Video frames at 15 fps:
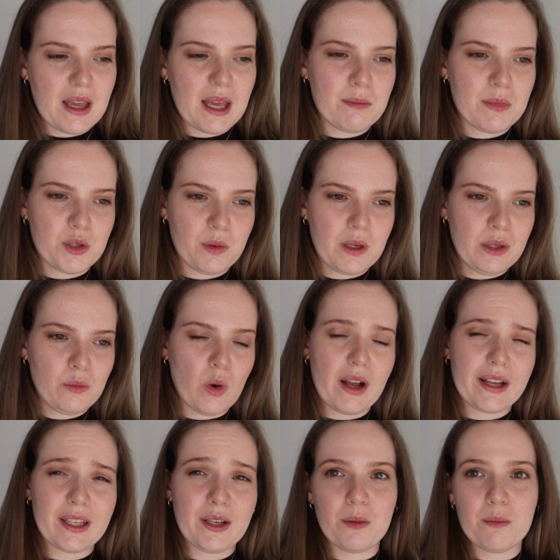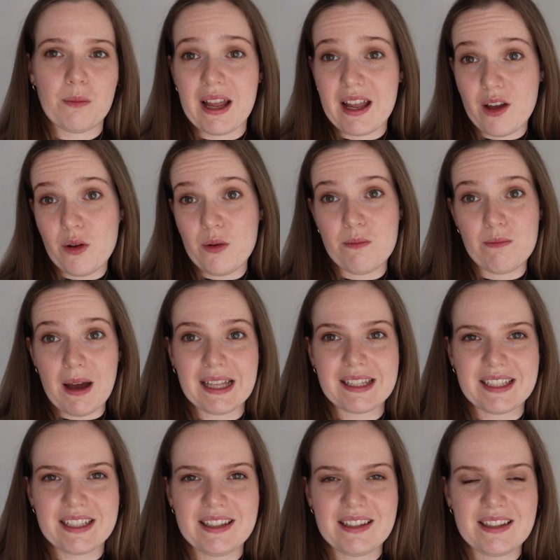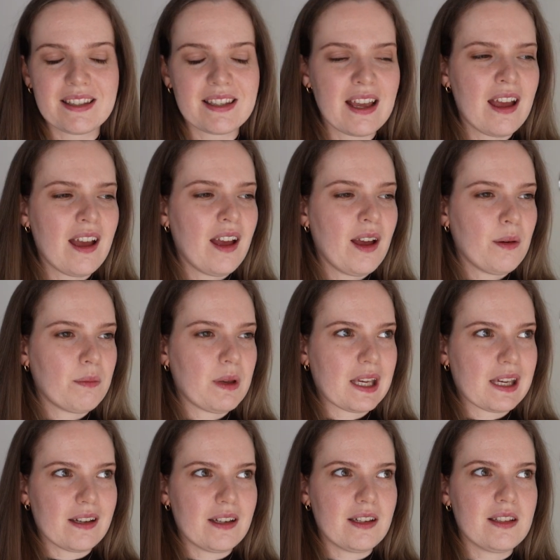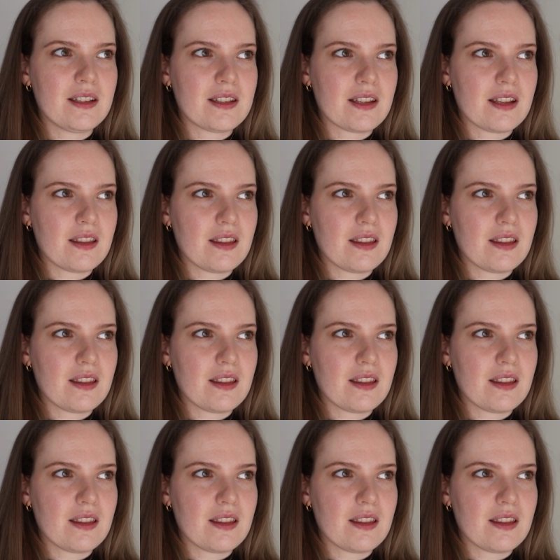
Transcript: in between working on my own patterns, because